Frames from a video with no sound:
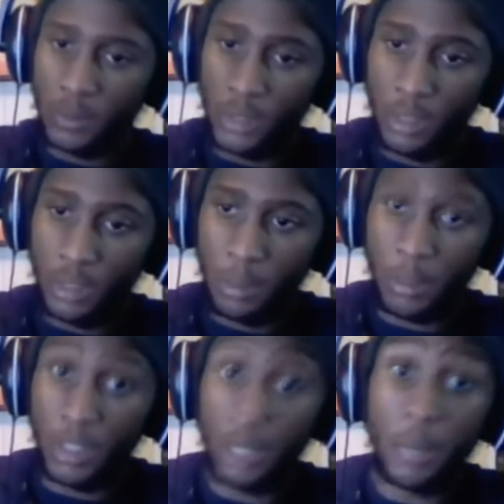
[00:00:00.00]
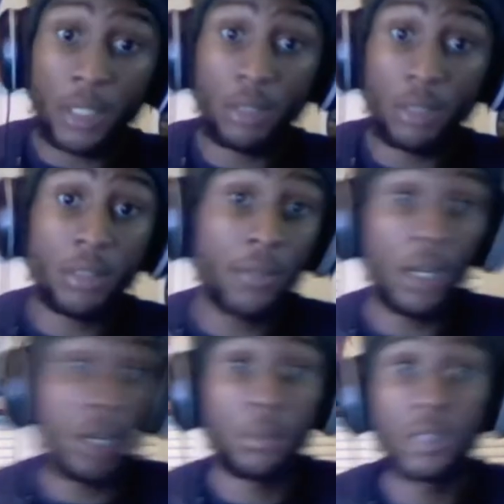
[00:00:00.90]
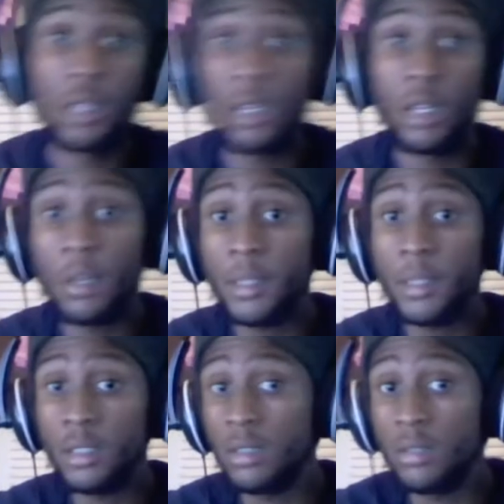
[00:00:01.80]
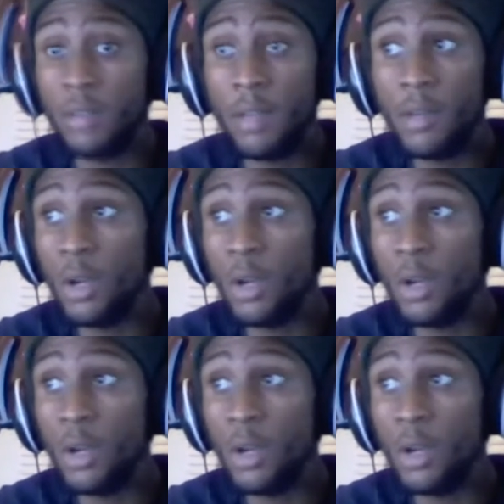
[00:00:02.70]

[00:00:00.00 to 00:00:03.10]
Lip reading: But, I mean, don't give up. I mean, you never know.